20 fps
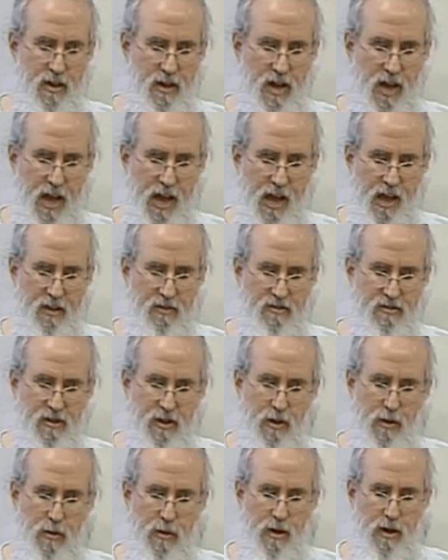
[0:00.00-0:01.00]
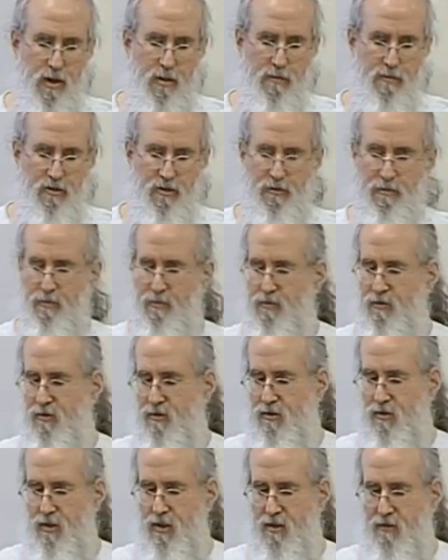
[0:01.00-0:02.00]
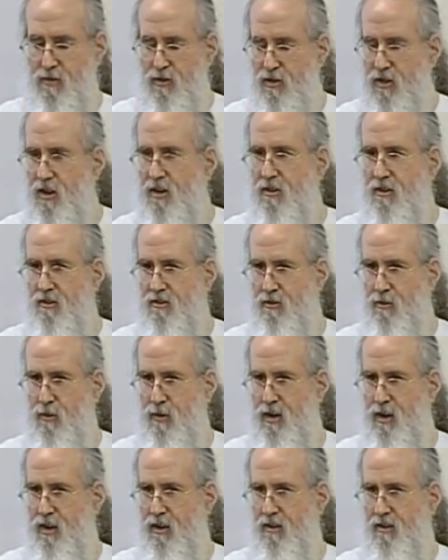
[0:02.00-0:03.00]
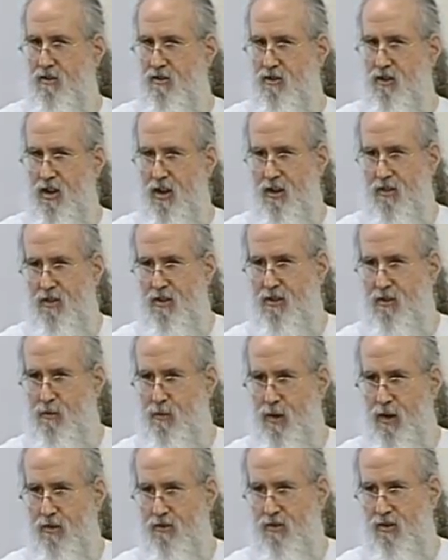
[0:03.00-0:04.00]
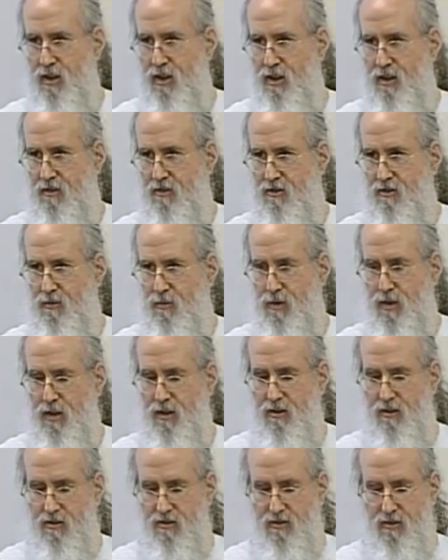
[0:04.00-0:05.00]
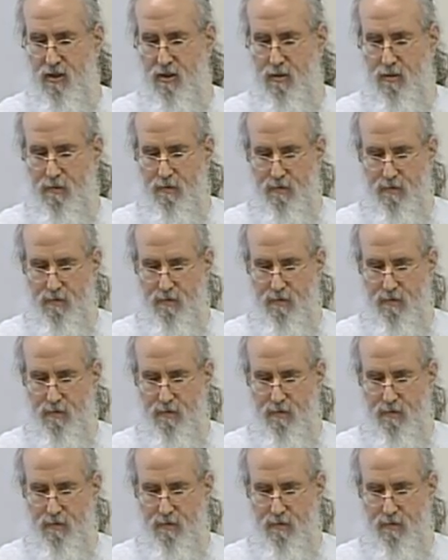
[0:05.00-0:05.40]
And so, just if you think these are ridiculous, you ought to think the watch analogy is ridiculous too.